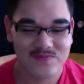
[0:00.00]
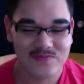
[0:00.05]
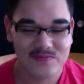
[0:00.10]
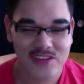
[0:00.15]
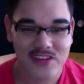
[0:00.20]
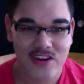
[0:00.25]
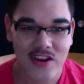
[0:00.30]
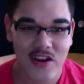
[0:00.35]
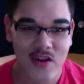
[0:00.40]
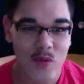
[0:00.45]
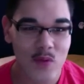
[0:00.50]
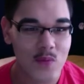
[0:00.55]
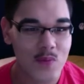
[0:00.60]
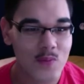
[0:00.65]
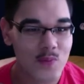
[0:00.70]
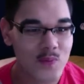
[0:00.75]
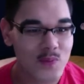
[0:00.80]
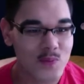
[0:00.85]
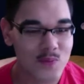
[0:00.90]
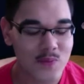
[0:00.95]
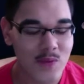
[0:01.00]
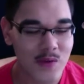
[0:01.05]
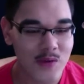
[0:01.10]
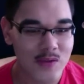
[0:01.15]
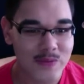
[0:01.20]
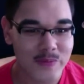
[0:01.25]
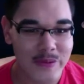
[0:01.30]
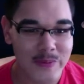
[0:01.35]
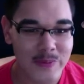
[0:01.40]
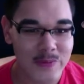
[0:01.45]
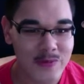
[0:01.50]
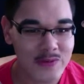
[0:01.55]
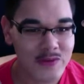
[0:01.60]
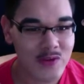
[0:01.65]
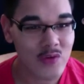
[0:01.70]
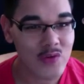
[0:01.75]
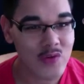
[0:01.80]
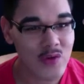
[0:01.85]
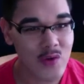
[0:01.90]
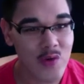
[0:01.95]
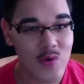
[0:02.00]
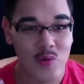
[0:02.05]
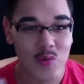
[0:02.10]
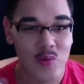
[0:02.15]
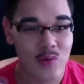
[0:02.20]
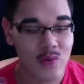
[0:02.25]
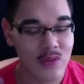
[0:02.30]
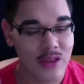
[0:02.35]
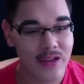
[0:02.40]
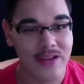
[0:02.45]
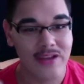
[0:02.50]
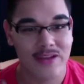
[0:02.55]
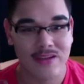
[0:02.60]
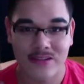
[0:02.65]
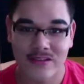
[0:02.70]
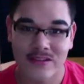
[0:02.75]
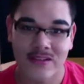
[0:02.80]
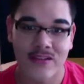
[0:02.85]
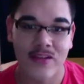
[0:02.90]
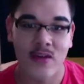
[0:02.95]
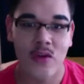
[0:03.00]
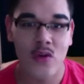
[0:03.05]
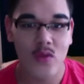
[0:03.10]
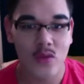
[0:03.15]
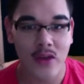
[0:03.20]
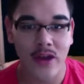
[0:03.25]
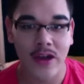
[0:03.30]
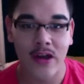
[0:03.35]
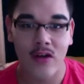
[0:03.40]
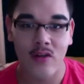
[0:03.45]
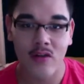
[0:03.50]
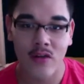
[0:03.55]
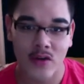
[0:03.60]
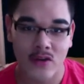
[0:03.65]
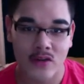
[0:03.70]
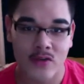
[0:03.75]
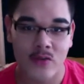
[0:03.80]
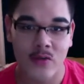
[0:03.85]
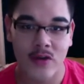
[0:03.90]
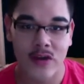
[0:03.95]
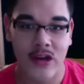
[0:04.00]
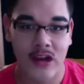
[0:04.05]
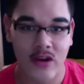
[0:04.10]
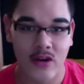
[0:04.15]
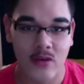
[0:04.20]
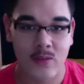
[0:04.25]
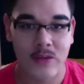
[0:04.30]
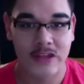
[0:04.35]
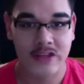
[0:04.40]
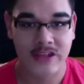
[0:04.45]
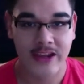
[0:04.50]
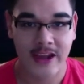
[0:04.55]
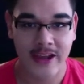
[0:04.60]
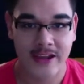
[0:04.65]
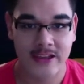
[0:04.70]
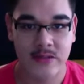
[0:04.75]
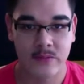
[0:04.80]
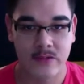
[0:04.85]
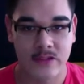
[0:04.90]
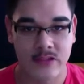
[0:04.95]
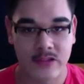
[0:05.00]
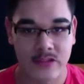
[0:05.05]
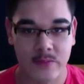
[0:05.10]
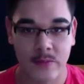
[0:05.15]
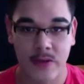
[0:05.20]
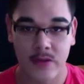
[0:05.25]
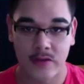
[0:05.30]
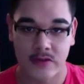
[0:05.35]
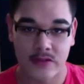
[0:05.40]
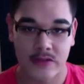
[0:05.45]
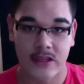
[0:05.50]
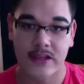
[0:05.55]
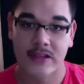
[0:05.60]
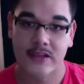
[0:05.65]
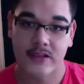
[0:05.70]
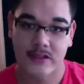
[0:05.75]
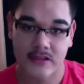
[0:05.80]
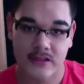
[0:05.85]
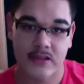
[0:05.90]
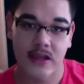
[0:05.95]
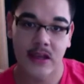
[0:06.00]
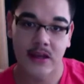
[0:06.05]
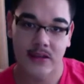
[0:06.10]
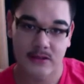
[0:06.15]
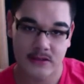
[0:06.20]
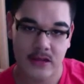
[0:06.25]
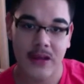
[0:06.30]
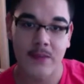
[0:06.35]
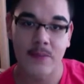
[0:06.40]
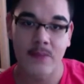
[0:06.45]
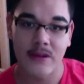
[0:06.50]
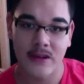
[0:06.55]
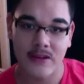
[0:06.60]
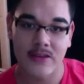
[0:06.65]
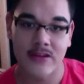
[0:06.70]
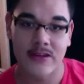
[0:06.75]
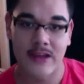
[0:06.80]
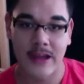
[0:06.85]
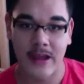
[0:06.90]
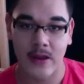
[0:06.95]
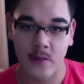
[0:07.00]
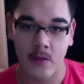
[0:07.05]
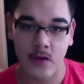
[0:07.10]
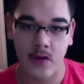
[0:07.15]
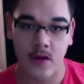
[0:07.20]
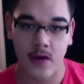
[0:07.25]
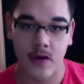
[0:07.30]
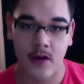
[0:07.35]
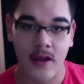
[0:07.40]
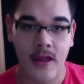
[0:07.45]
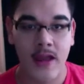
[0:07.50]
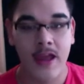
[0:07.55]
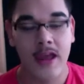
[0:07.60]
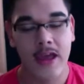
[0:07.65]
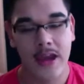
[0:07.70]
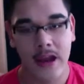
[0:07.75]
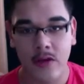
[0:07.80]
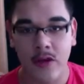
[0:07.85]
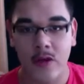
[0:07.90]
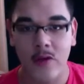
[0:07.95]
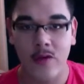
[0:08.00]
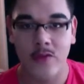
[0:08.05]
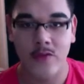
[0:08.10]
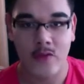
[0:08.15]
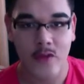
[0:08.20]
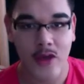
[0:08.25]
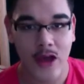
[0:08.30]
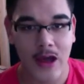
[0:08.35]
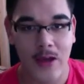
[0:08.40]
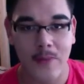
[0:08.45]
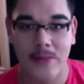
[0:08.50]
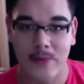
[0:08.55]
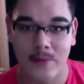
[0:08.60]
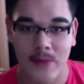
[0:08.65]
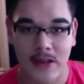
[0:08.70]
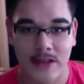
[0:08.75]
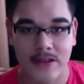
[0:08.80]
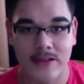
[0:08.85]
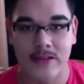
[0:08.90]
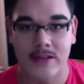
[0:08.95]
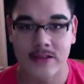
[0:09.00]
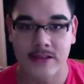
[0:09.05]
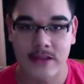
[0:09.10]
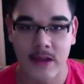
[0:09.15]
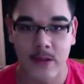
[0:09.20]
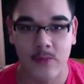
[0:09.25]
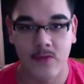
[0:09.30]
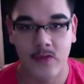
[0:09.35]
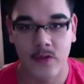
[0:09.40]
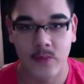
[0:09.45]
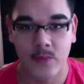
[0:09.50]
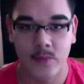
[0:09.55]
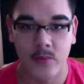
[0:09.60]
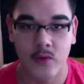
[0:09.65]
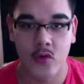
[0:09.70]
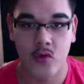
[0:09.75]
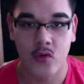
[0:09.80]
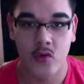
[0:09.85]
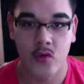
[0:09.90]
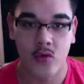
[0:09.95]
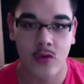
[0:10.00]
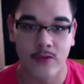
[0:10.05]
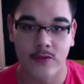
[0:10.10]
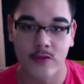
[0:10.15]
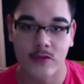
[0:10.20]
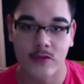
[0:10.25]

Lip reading: you know, most people don't know, like, who the hell knows what an Arabic jasmine smells like? Type it in the down bar, and I'll know if you copy and pasted something from Google. If